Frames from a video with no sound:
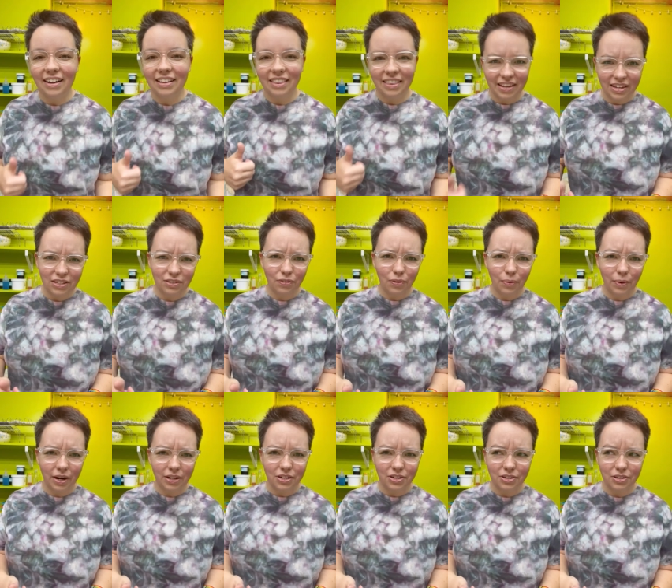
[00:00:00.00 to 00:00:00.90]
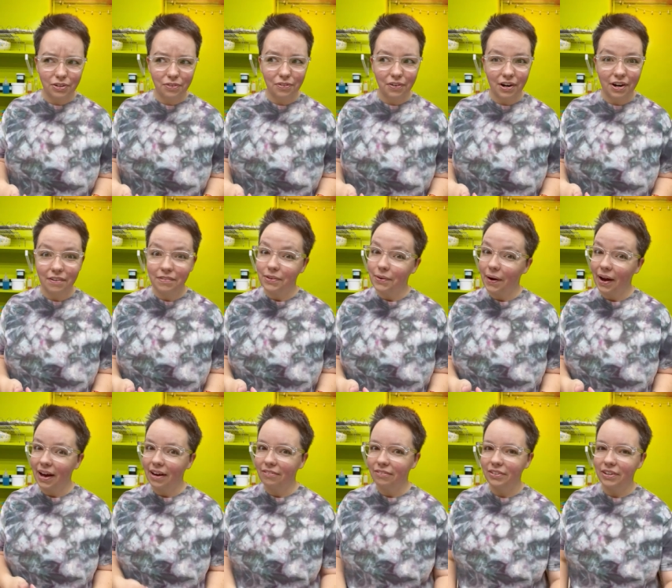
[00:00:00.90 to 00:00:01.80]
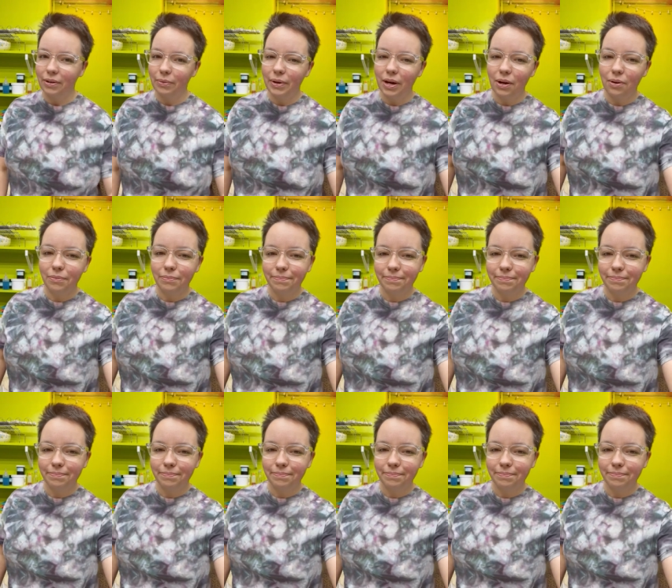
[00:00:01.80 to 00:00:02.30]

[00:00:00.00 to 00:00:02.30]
thanks for watching so far if you have. Here we go.